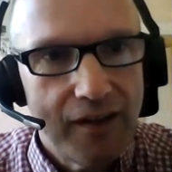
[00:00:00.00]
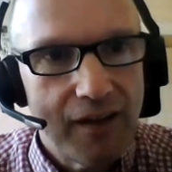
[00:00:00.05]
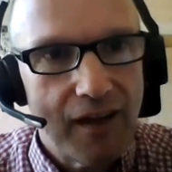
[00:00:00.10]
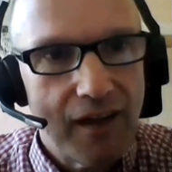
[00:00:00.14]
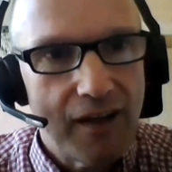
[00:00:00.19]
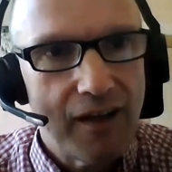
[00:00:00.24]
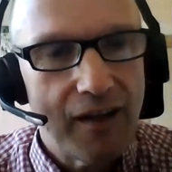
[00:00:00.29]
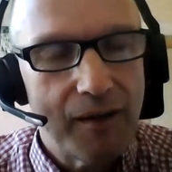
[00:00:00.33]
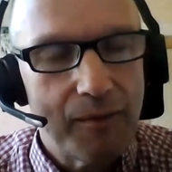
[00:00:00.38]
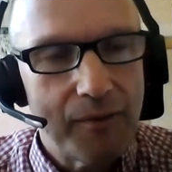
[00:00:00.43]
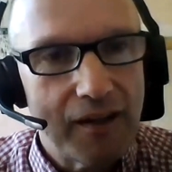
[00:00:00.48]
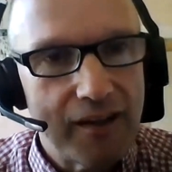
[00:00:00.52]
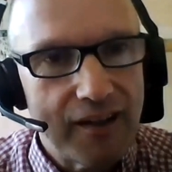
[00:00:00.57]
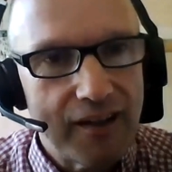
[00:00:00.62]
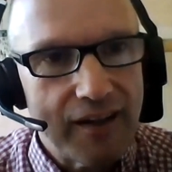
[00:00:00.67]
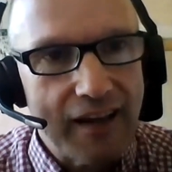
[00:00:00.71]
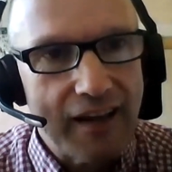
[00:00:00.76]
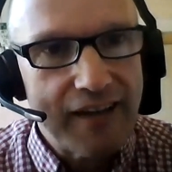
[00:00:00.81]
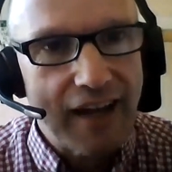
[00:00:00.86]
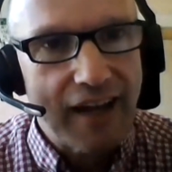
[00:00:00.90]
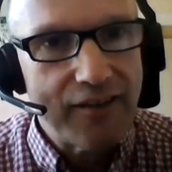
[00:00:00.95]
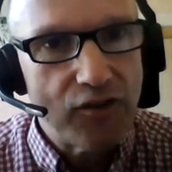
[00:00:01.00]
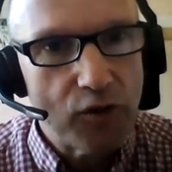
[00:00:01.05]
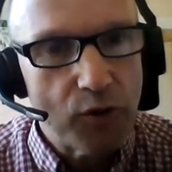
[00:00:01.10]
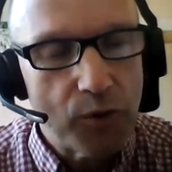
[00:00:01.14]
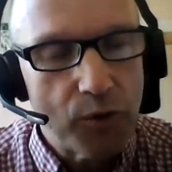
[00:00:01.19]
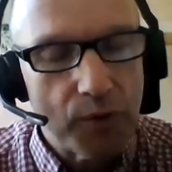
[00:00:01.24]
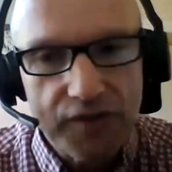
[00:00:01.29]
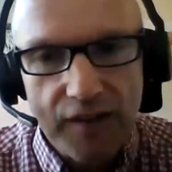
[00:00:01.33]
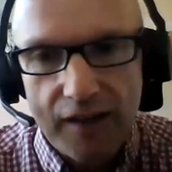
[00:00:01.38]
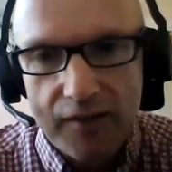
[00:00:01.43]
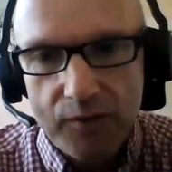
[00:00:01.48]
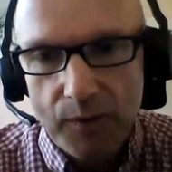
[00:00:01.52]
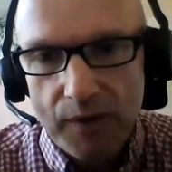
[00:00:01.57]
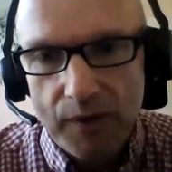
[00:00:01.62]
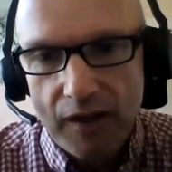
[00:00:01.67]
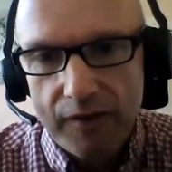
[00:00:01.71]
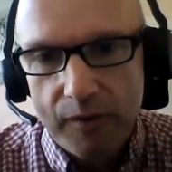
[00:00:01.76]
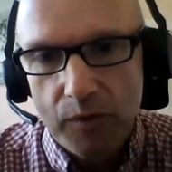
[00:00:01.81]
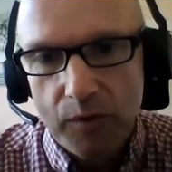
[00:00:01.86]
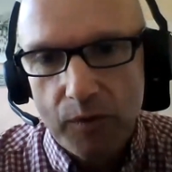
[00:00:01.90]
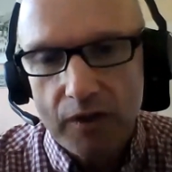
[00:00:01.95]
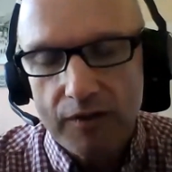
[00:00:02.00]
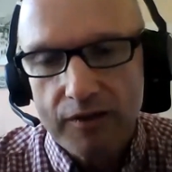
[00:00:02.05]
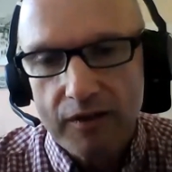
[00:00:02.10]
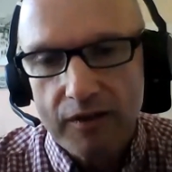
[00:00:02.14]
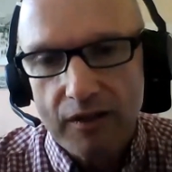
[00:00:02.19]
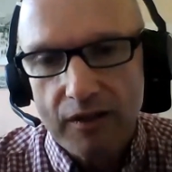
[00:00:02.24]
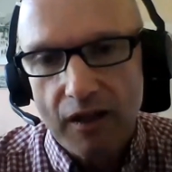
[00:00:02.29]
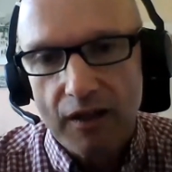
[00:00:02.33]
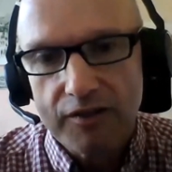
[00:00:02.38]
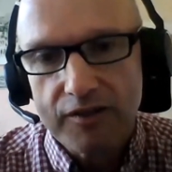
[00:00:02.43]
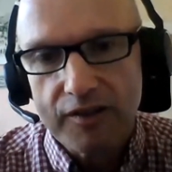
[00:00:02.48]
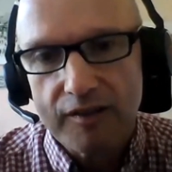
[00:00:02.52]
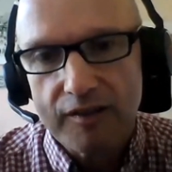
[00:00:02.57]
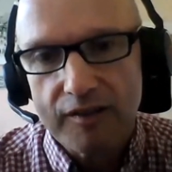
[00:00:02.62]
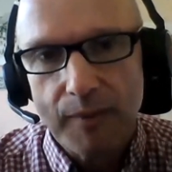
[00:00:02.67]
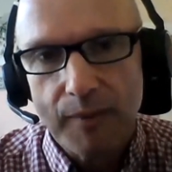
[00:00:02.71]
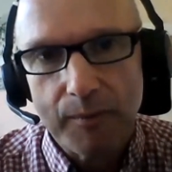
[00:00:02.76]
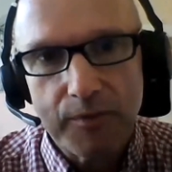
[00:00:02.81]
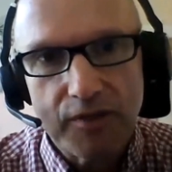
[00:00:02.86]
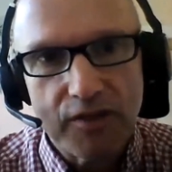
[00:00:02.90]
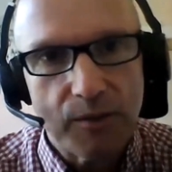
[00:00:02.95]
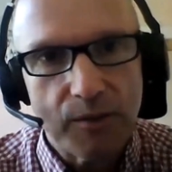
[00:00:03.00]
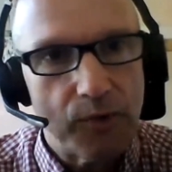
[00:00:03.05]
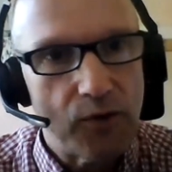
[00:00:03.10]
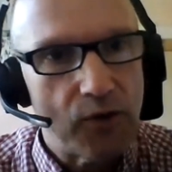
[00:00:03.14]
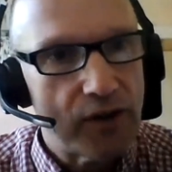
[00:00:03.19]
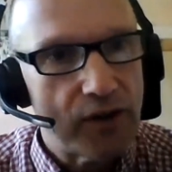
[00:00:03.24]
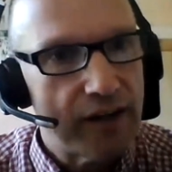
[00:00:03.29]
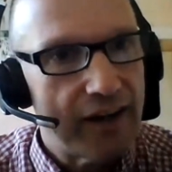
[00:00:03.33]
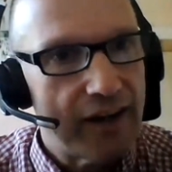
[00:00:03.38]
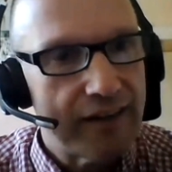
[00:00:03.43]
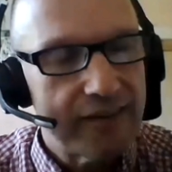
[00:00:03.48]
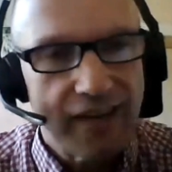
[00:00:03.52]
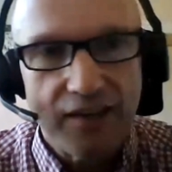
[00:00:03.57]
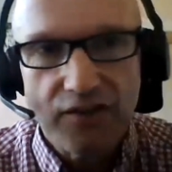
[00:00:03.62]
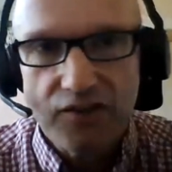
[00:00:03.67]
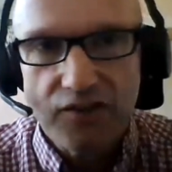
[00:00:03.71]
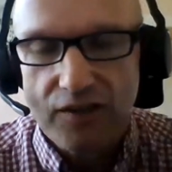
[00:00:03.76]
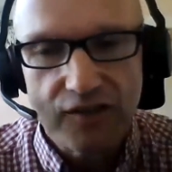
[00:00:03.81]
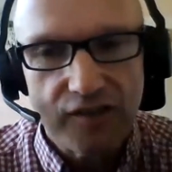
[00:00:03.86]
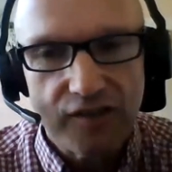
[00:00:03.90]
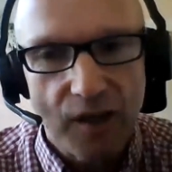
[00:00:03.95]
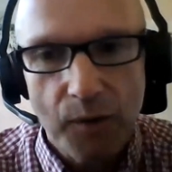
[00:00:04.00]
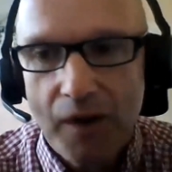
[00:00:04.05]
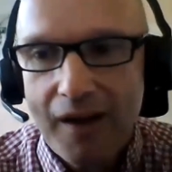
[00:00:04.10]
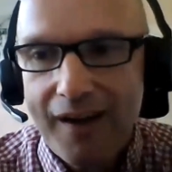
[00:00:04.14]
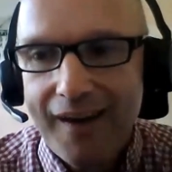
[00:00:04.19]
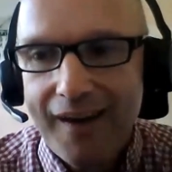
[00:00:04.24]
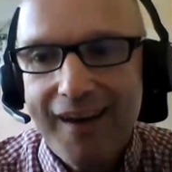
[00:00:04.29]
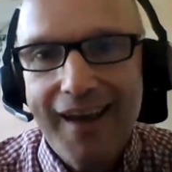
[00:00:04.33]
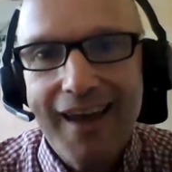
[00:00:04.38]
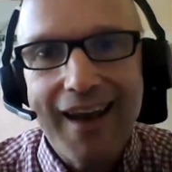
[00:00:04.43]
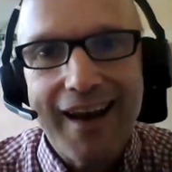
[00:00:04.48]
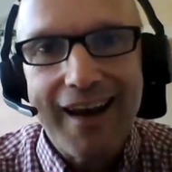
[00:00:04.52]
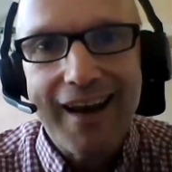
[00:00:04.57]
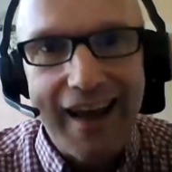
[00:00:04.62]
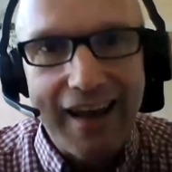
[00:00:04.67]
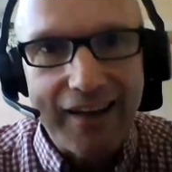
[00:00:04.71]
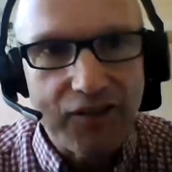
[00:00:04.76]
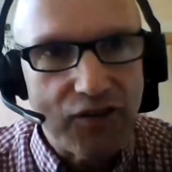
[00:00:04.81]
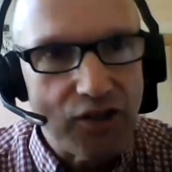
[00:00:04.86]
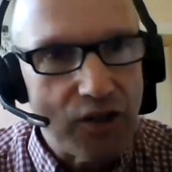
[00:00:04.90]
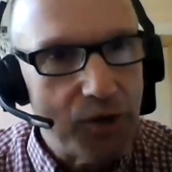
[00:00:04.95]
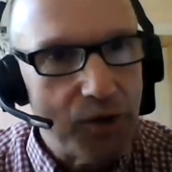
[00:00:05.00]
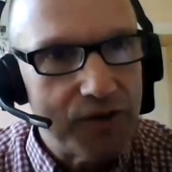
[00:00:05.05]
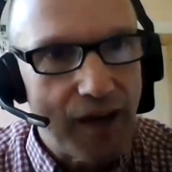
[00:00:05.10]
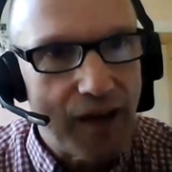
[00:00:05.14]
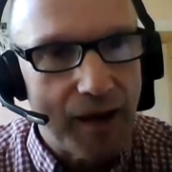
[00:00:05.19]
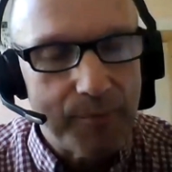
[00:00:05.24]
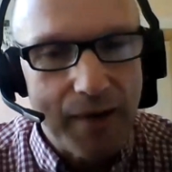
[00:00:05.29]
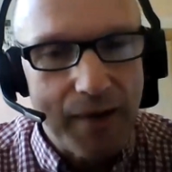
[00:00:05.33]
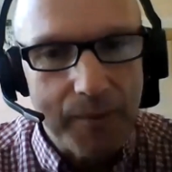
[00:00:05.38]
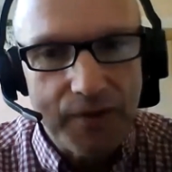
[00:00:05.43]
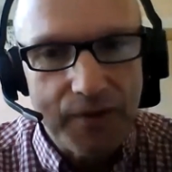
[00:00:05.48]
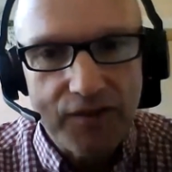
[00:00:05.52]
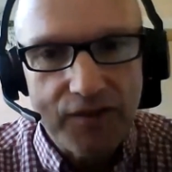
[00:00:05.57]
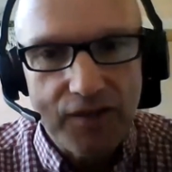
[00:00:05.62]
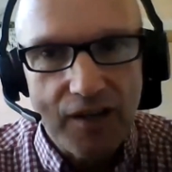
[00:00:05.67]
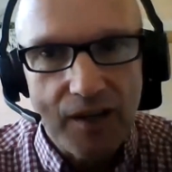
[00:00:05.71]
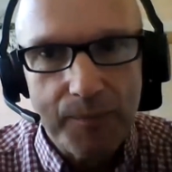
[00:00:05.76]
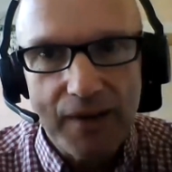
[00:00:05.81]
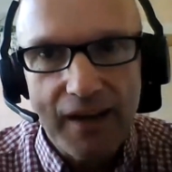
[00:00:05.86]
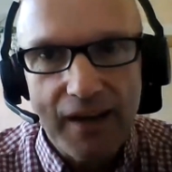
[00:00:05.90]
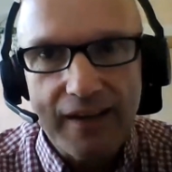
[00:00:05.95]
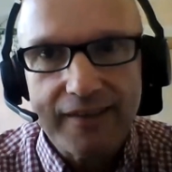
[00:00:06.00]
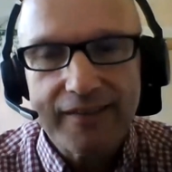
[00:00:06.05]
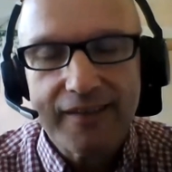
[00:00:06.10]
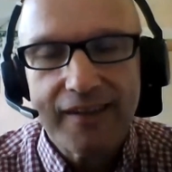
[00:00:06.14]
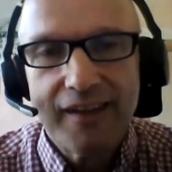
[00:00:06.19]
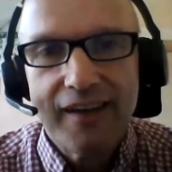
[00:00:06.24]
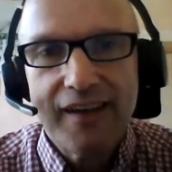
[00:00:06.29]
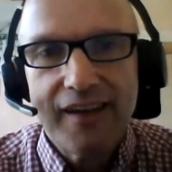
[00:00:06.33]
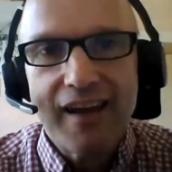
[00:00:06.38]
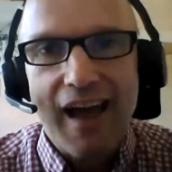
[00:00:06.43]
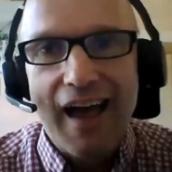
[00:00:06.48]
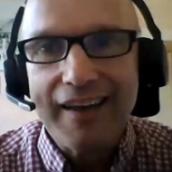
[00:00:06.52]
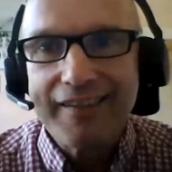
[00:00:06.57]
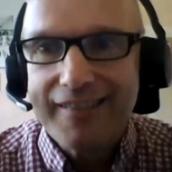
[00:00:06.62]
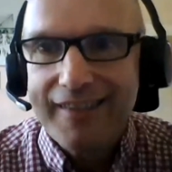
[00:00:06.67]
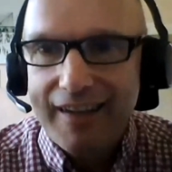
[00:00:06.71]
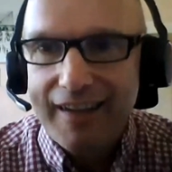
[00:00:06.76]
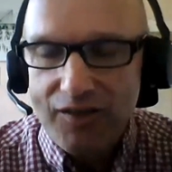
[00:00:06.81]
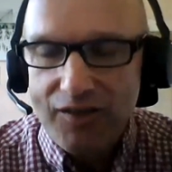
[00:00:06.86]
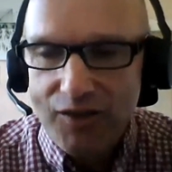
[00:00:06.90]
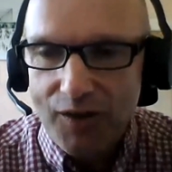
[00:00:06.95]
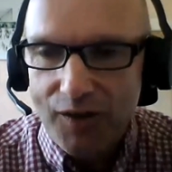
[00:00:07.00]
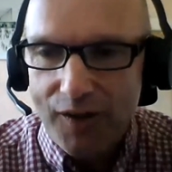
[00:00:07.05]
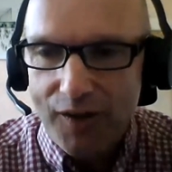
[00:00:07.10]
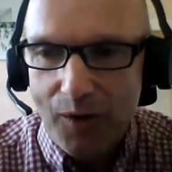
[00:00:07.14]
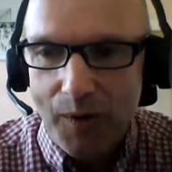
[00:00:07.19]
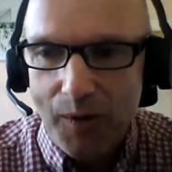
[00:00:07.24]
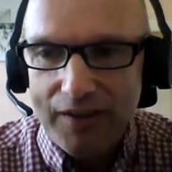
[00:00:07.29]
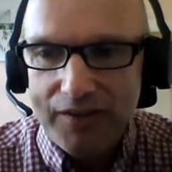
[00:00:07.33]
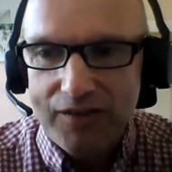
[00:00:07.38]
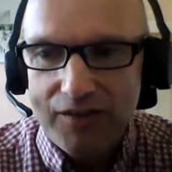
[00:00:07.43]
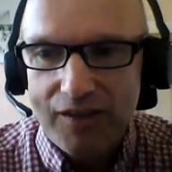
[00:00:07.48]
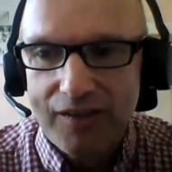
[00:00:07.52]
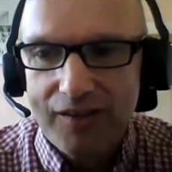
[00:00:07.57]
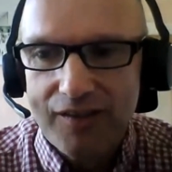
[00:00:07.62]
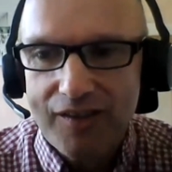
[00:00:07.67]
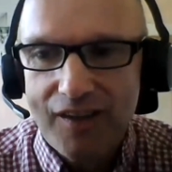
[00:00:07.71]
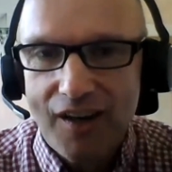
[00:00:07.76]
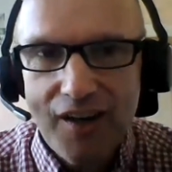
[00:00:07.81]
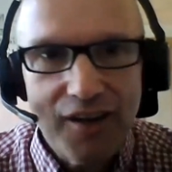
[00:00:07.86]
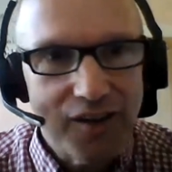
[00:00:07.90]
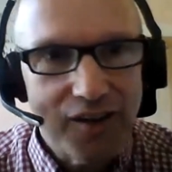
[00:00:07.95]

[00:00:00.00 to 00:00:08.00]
And as Andrew always says, we are the world's largest membership organization. So let's use that membership. Let's ask each other questions.